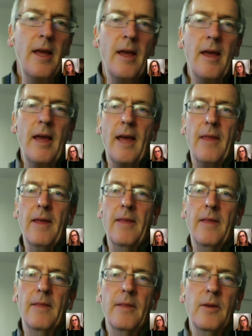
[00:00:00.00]

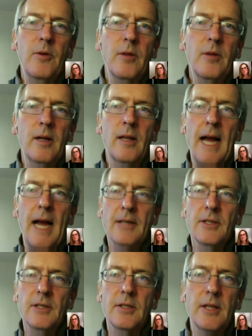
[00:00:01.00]
and who the class
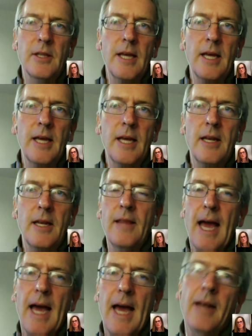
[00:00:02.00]
is, and then
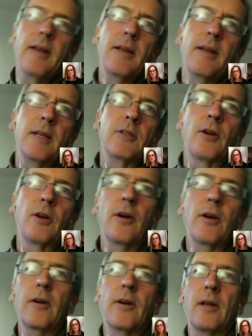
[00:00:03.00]
that in
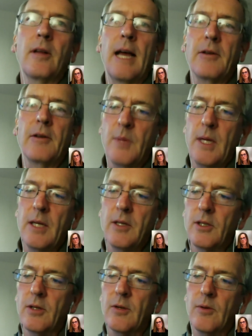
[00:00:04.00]
turn allows me
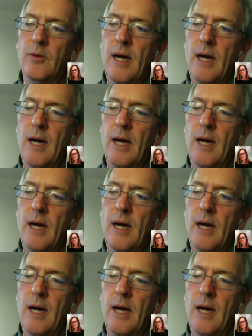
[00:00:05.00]
to